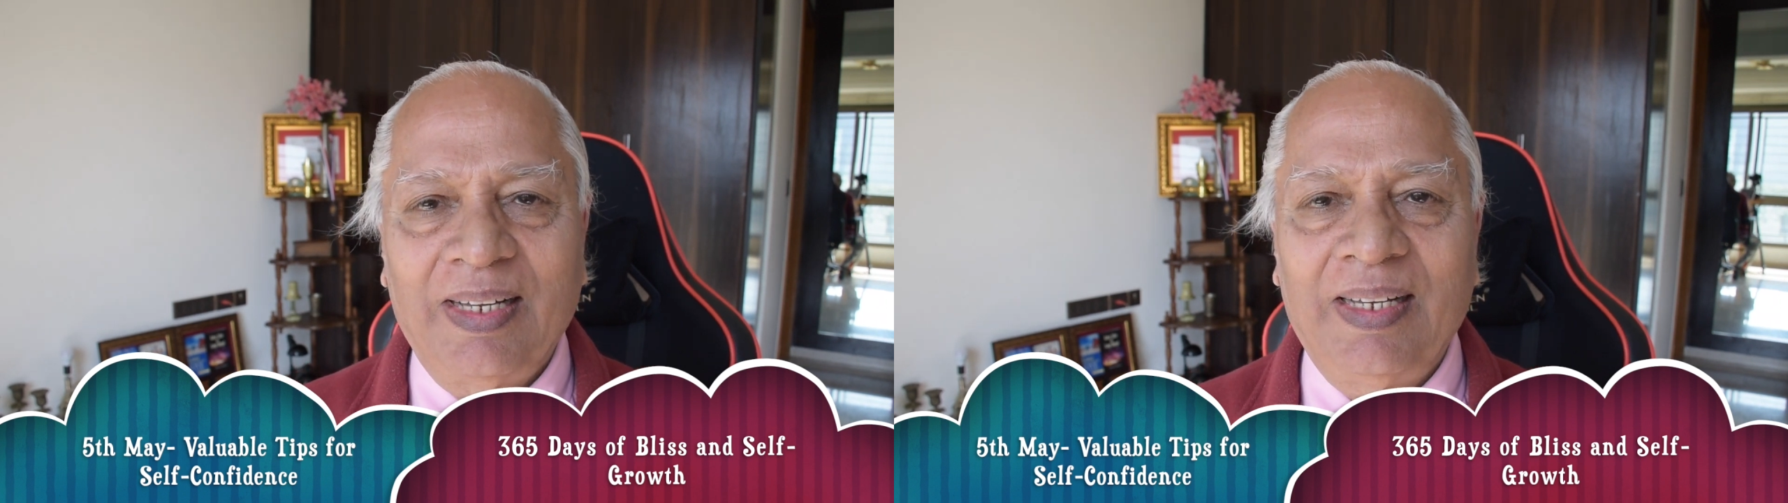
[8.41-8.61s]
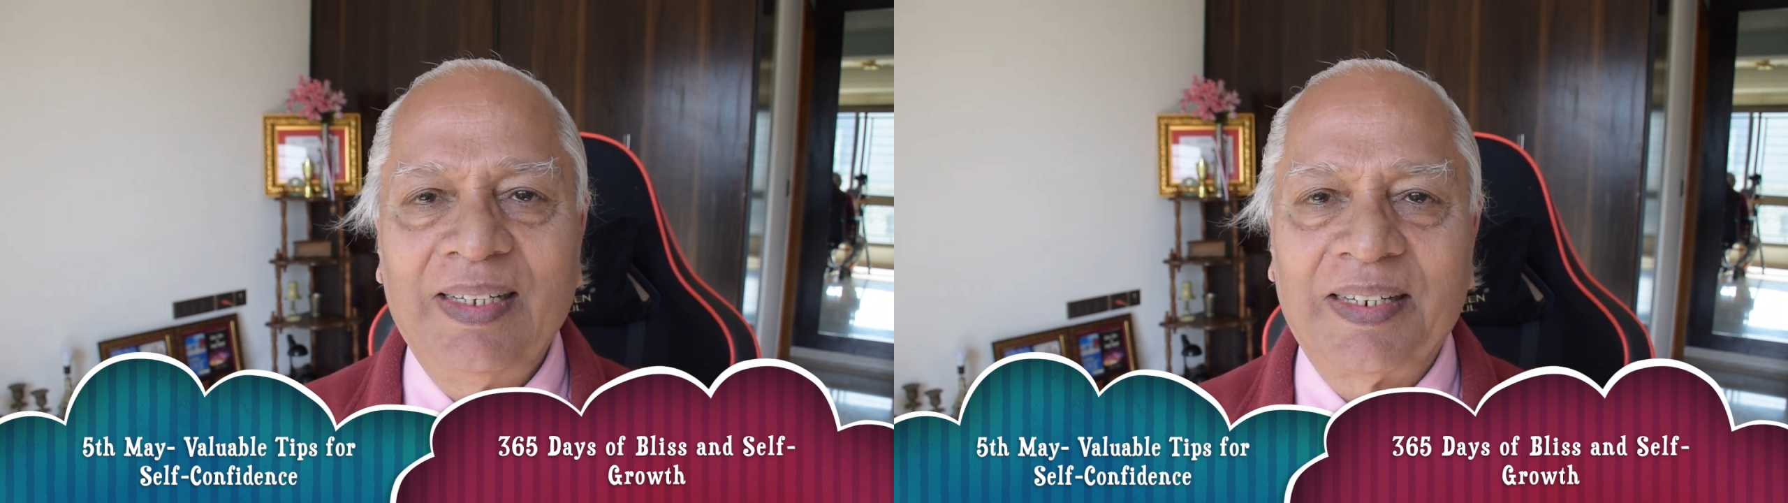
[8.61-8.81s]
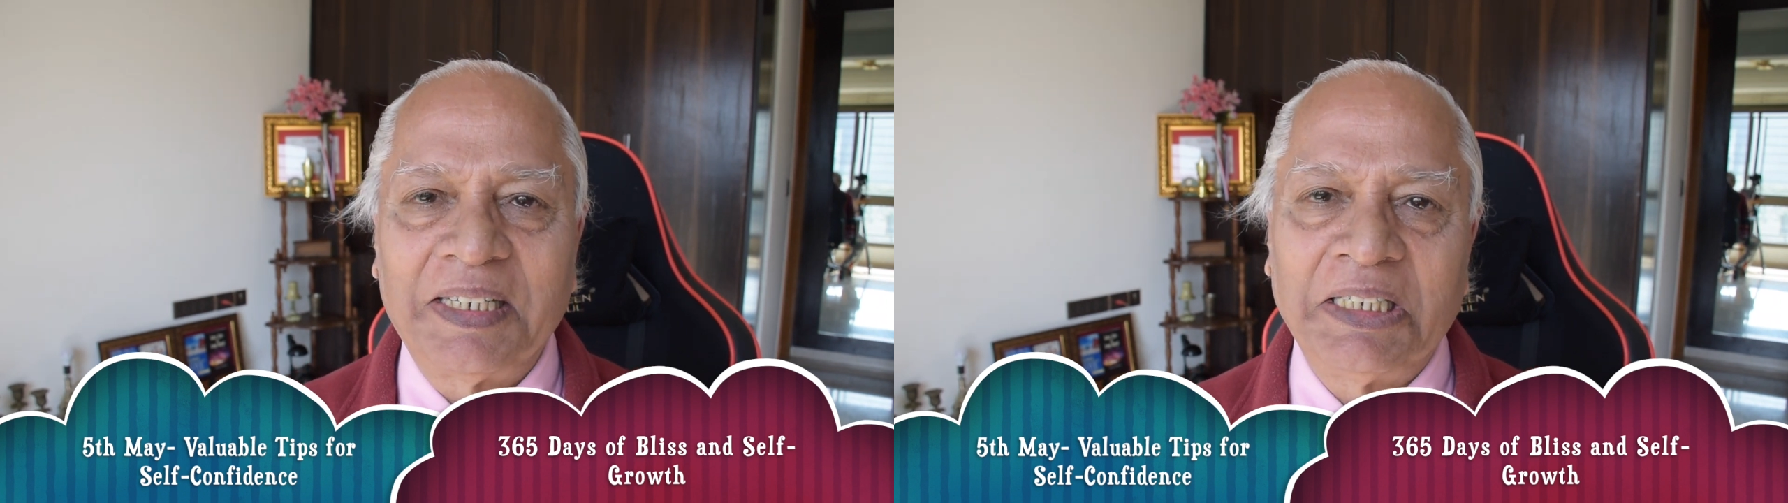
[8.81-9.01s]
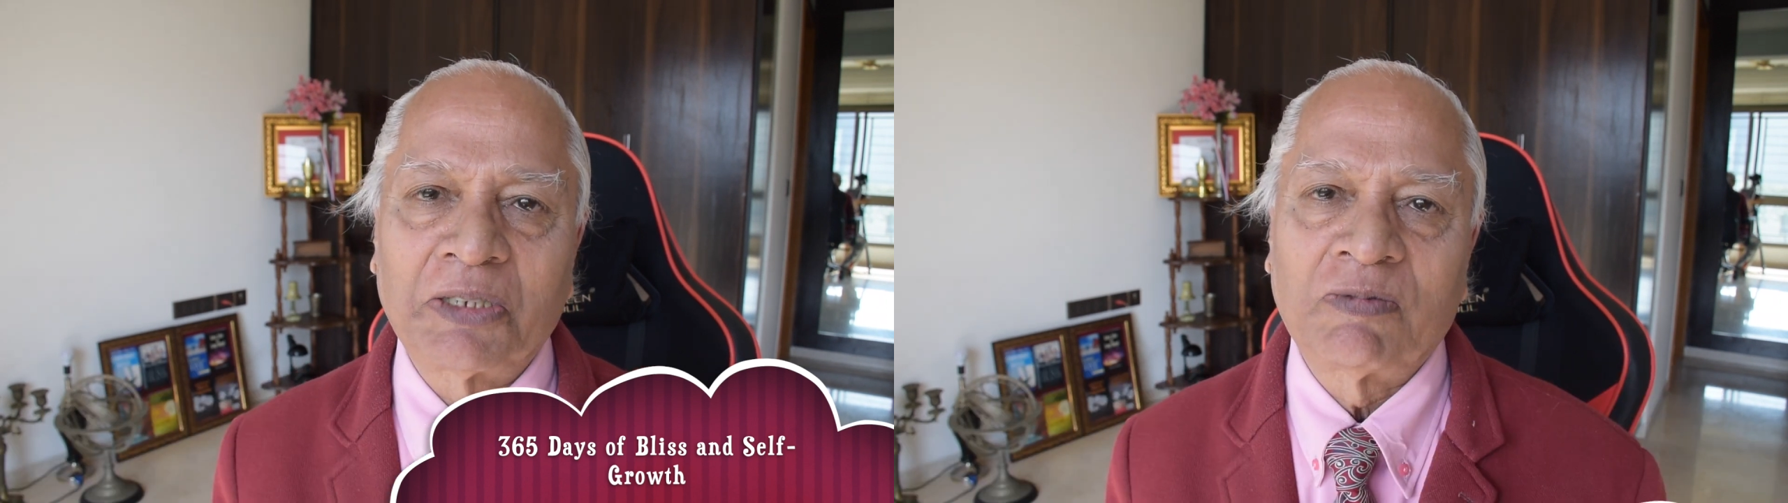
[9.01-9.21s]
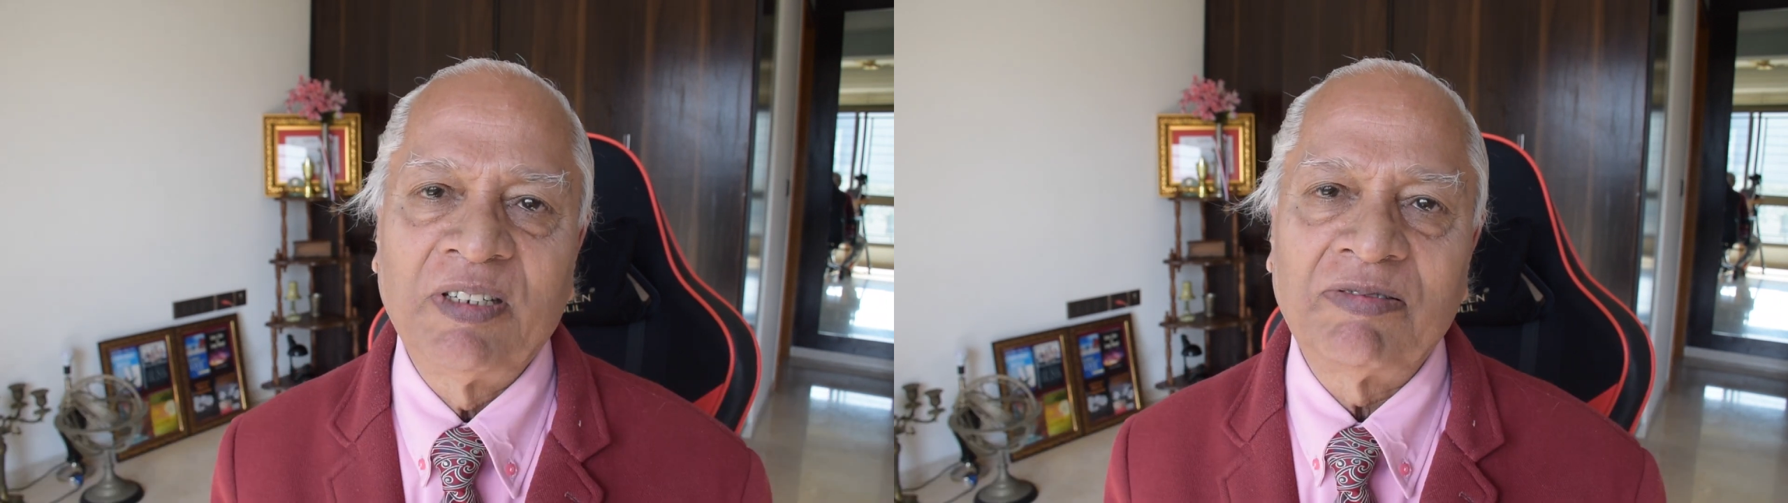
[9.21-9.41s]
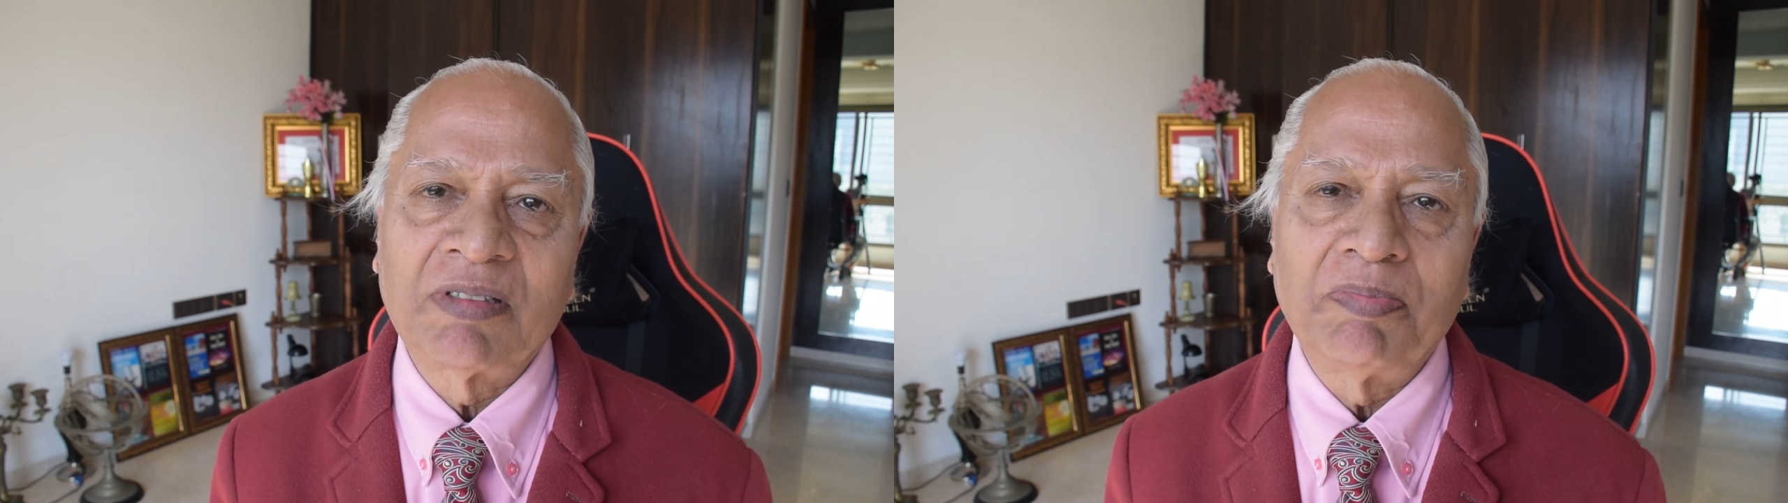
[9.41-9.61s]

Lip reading: Here is 5th